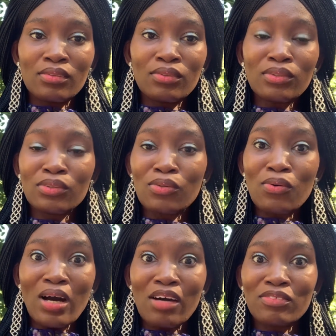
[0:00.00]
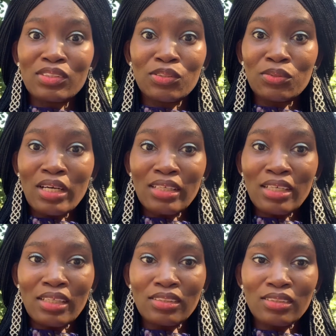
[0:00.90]
Don't go having sugar
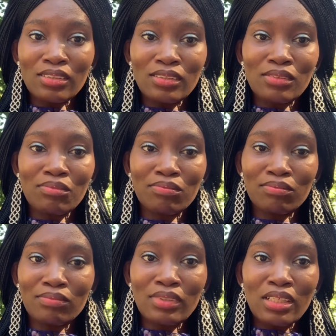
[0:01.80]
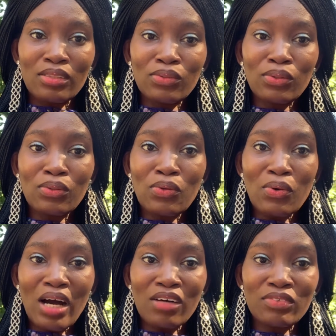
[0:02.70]
daddies. Hmm. Don't
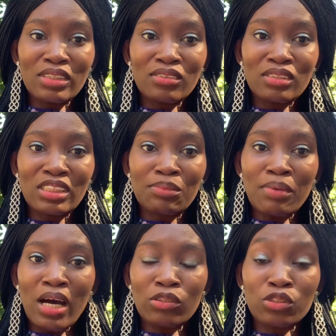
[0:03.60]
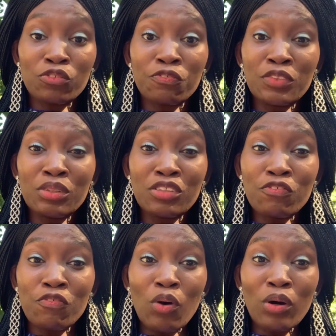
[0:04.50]
go having spouse to fill the
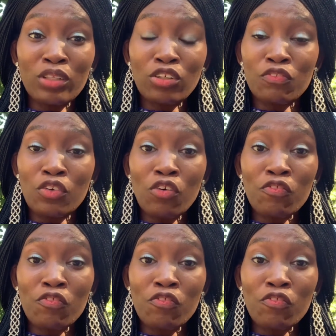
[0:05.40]
void of your